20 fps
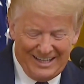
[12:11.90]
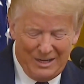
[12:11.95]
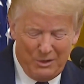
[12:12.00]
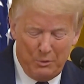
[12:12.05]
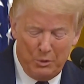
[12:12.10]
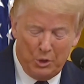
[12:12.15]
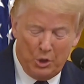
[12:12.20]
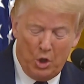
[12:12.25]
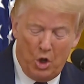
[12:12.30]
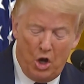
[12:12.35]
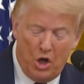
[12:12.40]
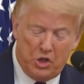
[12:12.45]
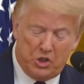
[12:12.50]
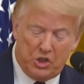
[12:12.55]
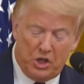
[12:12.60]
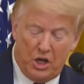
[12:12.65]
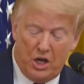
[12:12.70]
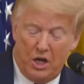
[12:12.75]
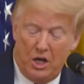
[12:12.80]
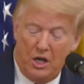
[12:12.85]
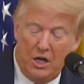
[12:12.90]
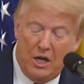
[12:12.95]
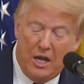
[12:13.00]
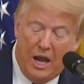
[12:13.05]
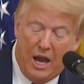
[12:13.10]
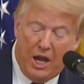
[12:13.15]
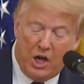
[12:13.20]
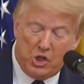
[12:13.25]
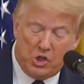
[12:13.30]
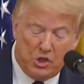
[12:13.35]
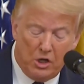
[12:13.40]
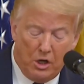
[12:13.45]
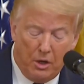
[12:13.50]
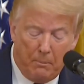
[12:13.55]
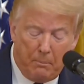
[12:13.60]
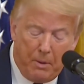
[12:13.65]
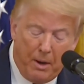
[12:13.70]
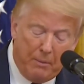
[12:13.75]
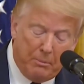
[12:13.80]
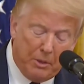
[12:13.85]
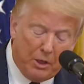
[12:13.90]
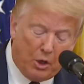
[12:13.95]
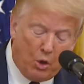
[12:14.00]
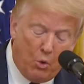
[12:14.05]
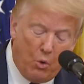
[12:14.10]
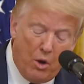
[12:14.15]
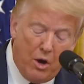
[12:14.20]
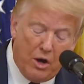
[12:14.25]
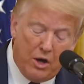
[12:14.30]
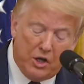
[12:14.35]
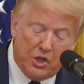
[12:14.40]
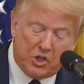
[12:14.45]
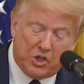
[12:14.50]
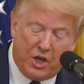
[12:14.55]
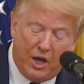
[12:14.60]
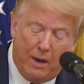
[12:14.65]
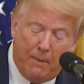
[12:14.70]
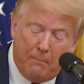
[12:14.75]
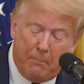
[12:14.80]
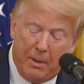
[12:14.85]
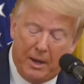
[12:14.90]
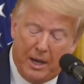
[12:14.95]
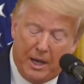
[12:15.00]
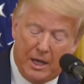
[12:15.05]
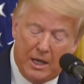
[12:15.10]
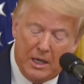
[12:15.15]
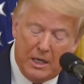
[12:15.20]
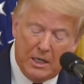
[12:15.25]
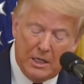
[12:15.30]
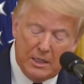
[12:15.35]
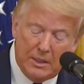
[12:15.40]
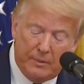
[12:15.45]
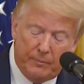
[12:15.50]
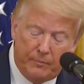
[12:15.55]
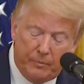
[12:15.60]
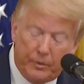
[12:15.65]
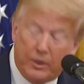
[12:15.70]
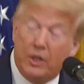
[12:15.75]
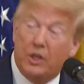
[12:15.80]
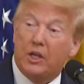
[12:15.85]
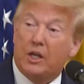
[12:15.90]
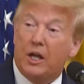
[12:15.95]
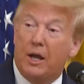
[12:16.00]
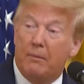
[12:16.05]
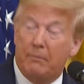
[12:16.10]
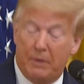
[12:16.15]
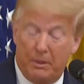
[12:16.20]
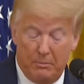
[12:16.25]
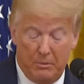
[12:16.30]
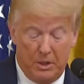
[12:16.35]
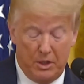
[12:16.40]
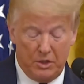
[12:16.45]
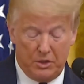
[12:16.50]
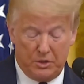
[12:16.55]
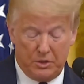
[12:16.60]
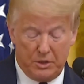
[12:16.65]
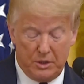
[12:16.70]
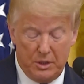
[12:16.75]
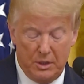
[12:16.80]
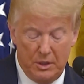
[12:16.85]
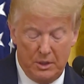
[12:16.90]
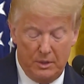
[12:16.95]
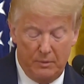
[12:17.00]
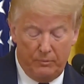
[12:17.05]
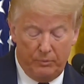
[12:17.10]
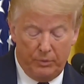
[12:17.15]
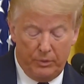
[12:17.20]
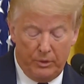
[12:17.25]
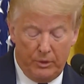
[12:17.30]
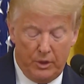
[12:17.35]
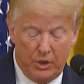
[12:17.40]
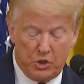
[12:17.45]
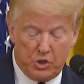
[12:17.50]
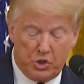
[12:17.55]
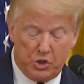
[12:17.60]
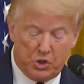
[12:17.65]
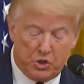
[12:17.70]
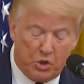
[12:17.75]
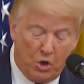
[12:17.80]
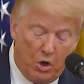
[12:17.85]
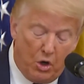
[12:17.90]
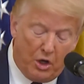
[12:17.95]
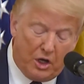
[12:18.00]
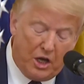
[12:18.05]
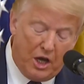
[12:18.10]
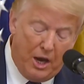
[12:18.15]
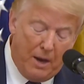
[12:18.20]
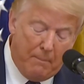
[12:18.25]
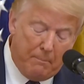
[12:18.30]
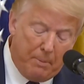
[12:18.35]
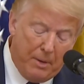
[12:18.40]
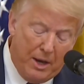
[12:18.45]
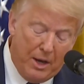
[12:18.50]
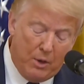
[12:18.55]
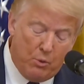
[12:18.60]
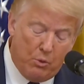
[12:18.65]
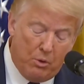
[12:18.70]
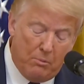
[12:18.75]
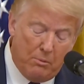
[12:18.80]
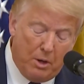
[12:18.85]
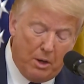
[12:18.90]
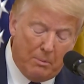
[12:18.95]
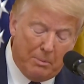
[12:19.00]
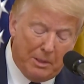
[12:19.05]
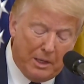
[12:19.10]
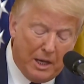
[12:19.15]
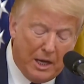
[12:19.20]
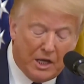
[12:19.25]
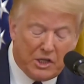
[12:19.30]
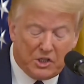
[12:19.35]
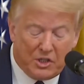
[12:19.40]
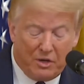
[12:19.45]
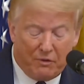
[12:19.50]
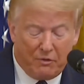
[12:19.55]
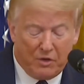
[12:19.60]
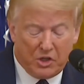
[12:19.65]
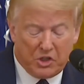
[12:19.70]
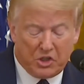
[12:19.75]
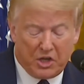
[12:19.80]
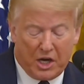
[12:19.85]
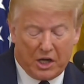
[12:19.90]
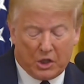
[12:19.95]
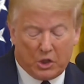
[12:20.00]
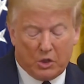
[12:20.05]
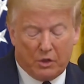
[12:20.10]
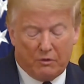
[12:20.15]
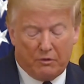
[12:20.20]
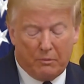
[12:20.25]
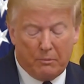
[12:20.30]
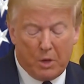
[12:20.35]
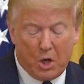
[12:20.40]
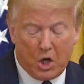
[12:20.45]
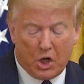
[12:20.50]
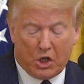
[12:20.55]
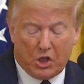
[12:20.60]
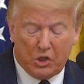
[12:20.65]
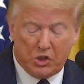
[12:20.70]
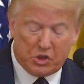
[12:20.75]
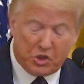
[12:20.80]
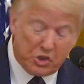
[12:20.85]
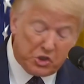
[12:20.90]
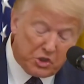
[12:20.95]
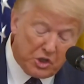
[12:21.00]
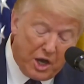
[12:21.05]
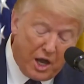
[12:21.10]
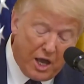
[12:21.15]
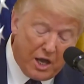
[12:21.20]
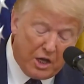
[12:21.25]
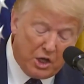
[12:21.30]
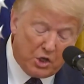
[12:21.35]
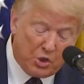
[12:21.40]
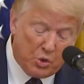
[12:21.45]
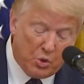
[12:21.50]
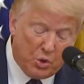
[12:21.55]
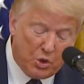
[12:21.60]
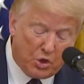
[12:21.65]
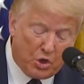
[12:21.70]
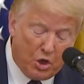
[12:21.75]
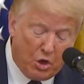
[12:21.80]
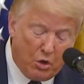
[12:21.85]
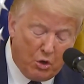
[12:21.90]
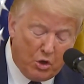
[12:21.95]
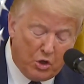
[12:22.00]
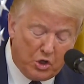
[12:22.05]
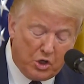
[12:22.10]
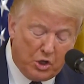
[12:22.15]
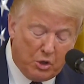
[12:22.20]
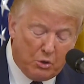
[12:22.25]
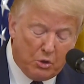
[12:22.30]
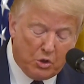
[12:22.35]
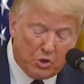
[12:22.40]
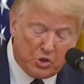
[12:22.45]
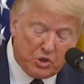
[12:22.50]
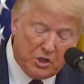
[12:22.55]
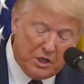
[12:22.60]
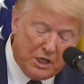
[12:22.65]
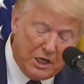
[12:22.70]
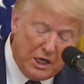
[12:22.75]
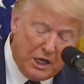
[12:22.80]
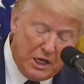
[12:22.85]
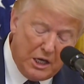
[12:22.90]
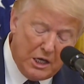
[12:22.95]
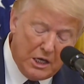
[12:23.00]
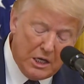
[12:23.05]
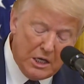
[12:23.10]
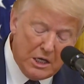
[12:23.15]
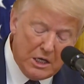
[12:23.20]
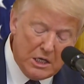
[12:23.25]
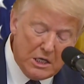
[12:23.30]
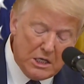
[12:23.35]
We'll launch a national public awareness campaign in the coming months. This historic campaign will mobilize every sector of American society to encourage heroes in need,